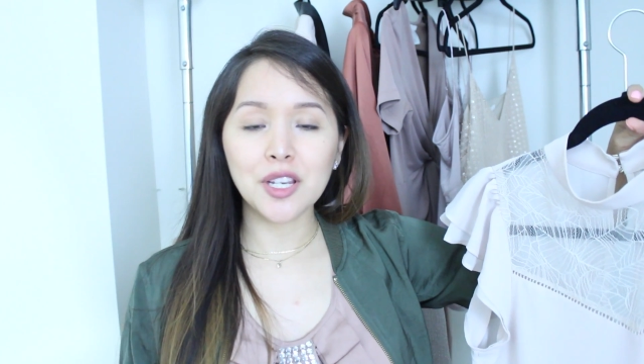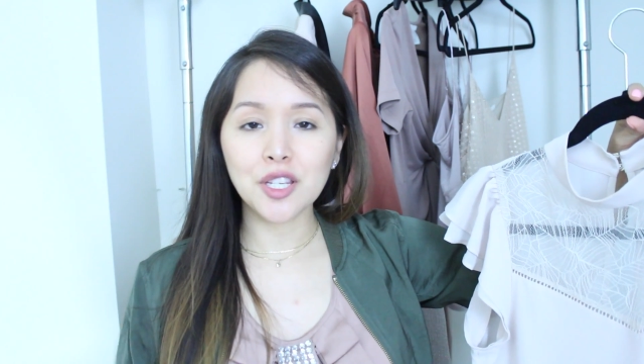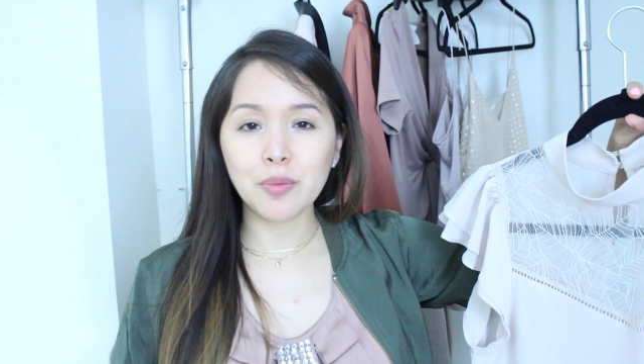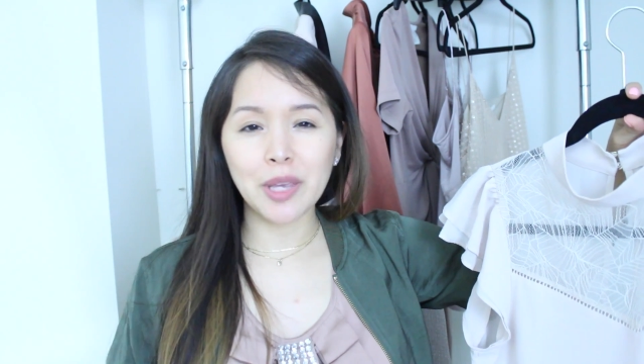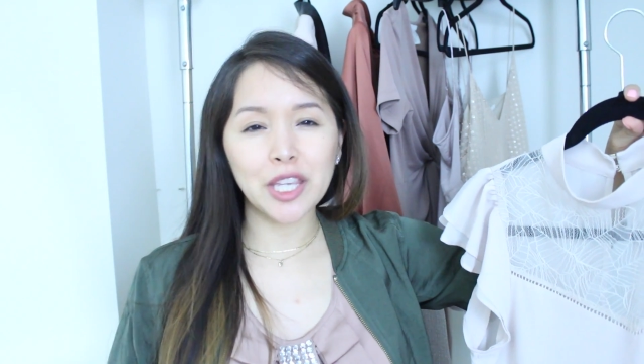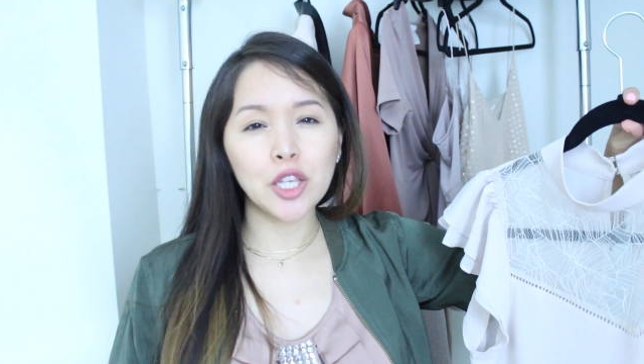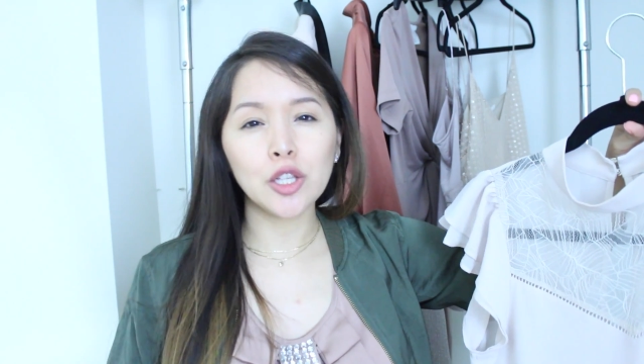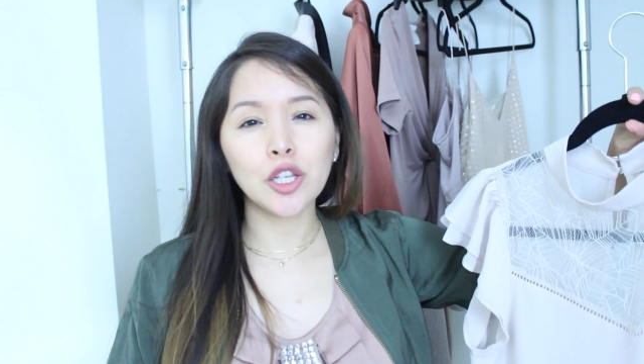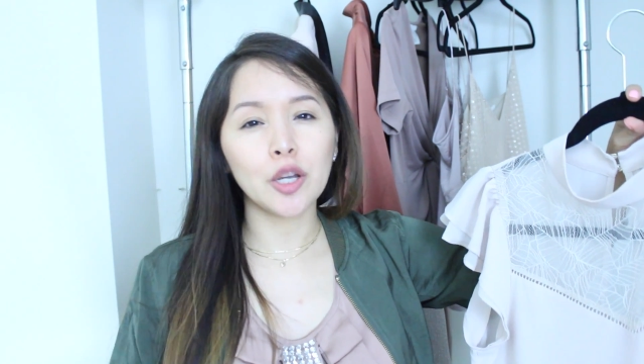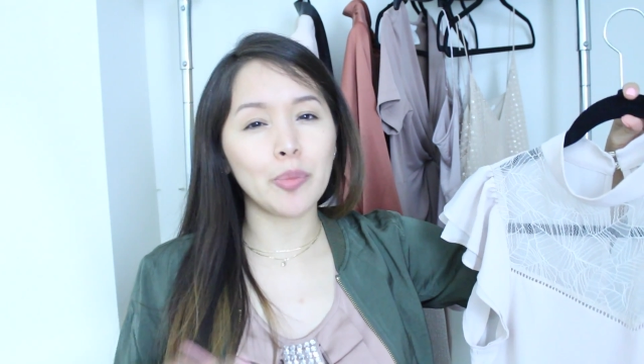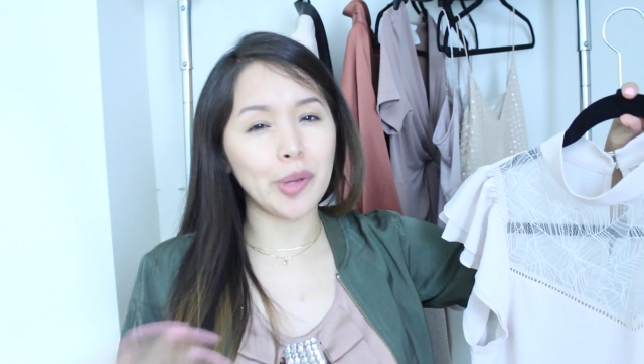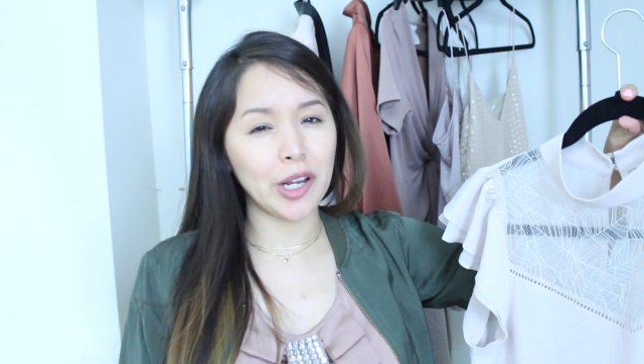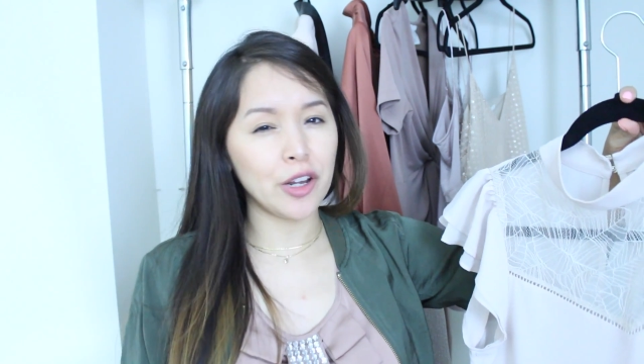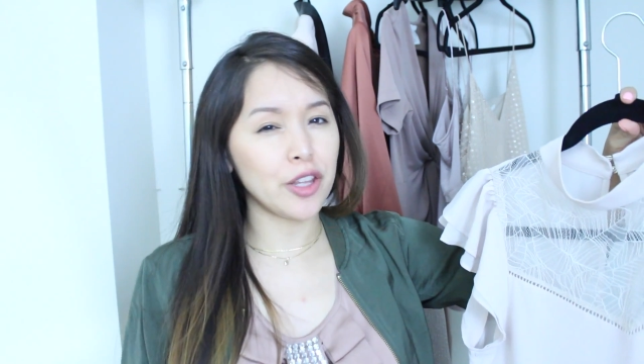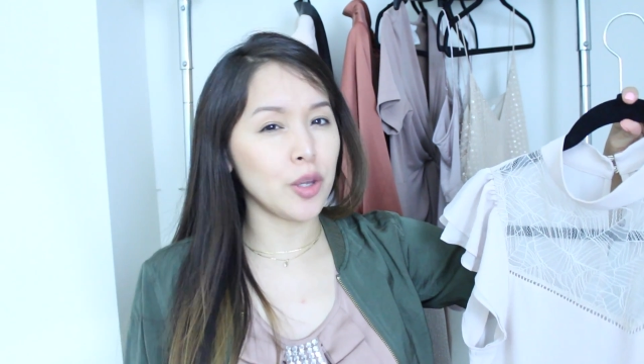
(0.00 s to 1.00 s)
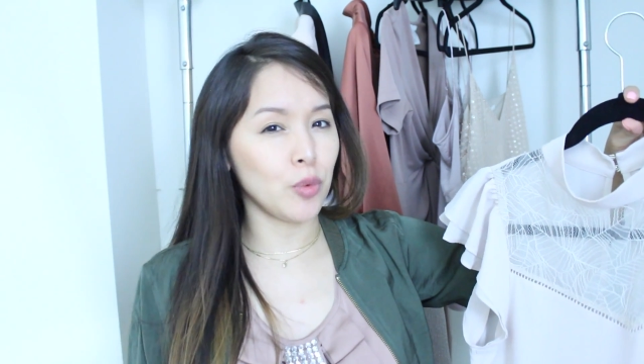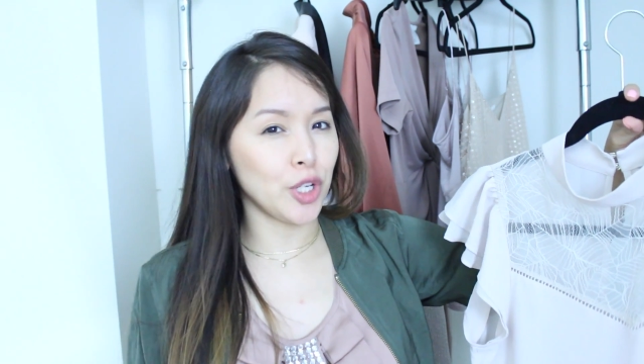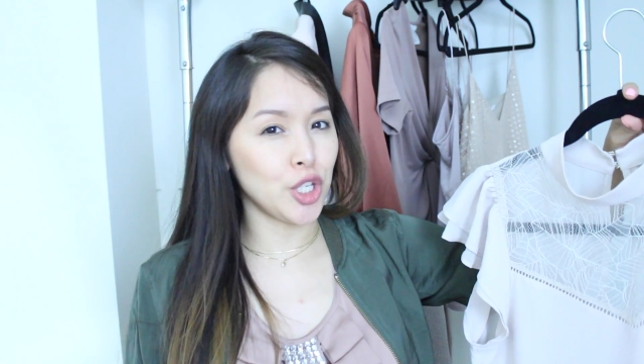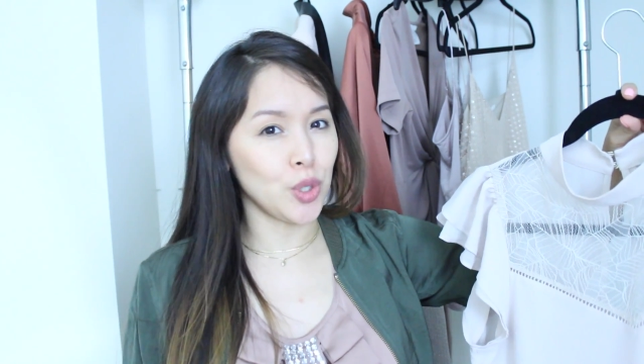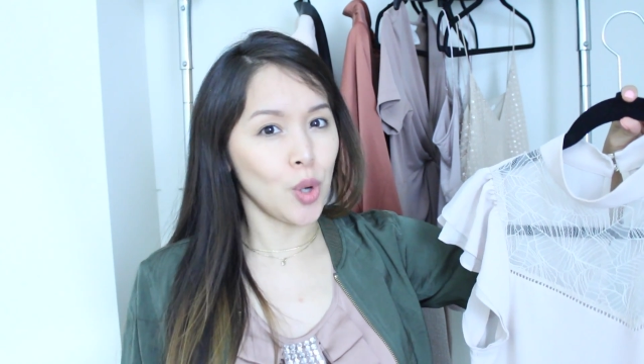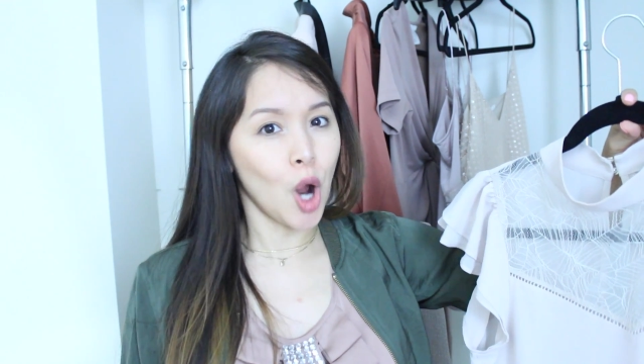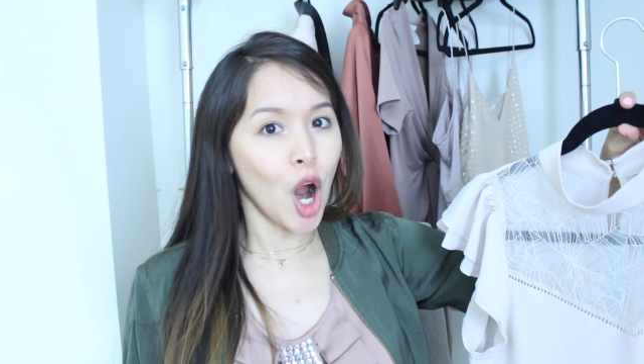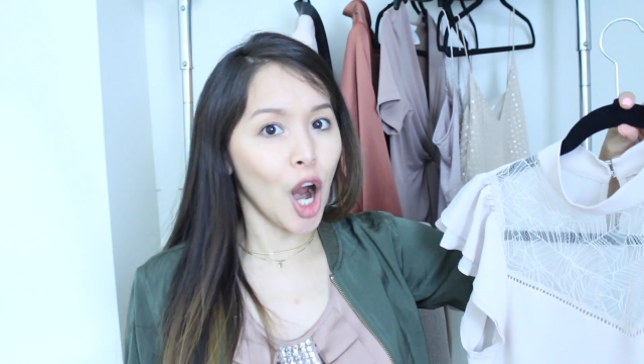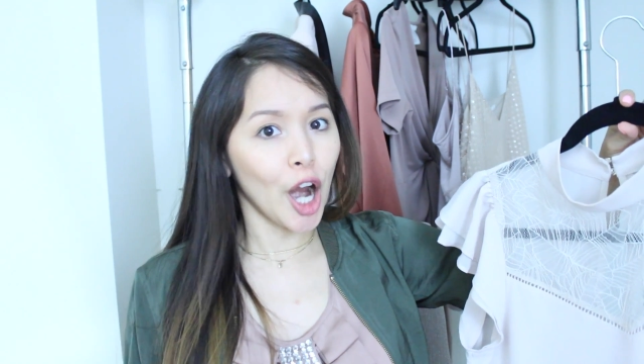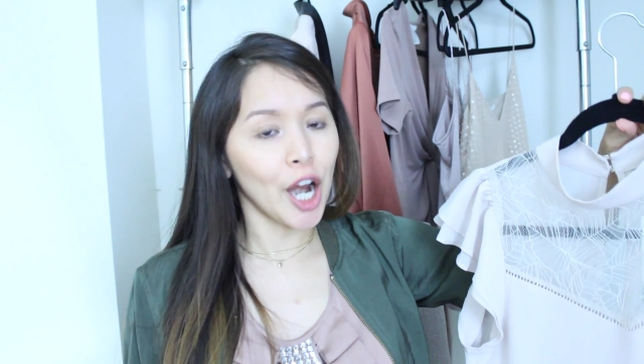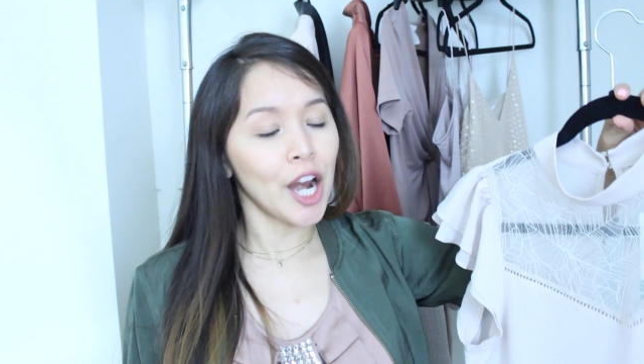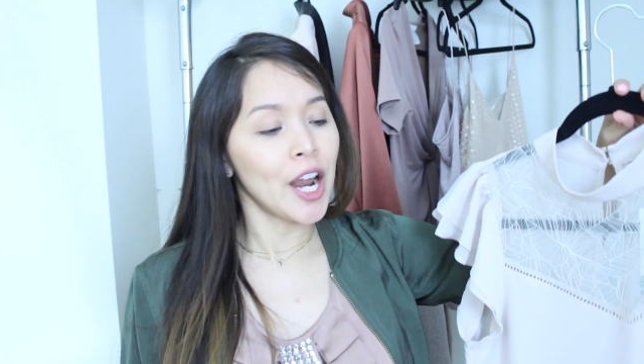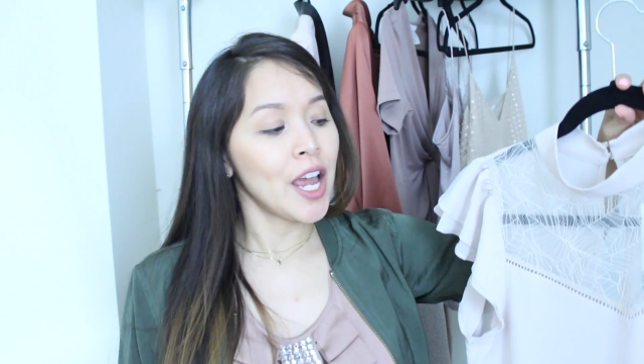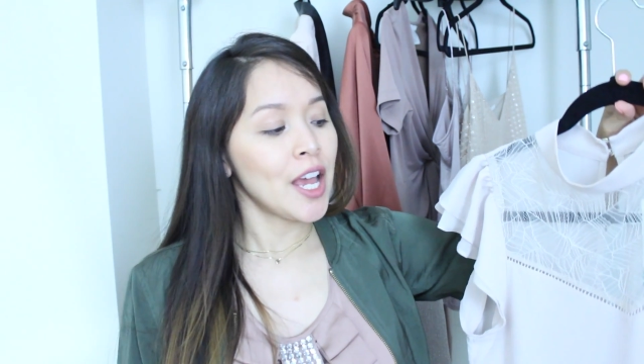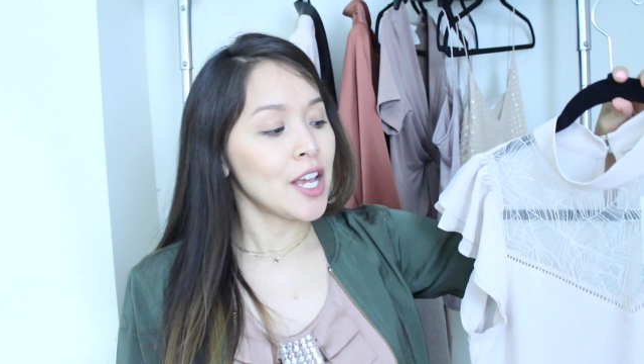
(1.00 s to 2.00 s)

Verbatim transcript: just make you look bigger than what you are.